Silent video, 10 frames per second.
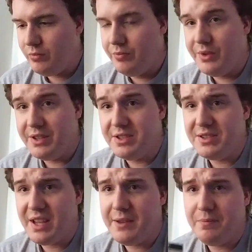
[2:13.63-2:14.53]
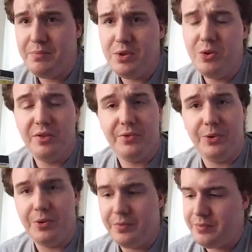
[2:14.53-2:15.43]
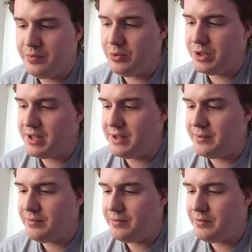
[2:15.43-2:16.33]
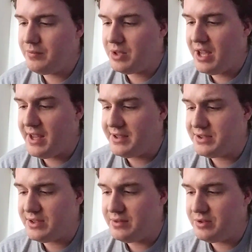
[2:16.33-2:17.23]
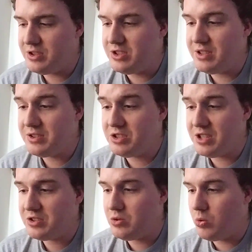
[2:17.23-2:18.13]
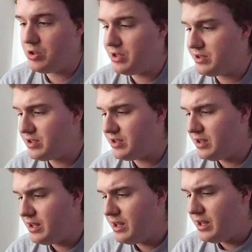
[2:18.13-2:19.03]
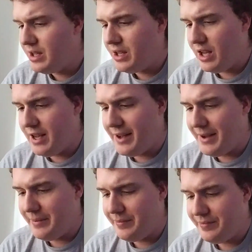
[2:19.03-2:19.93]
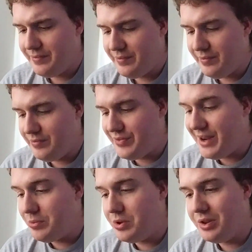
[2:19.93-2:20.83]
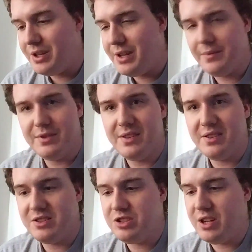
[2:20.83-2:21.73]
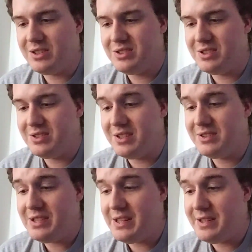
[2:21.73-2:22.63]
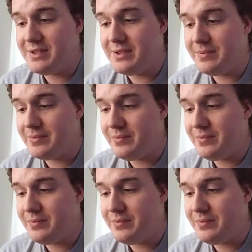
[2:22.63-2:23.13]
this is a beautiful looking case. It's just gorgeous. They really did this justice. This is,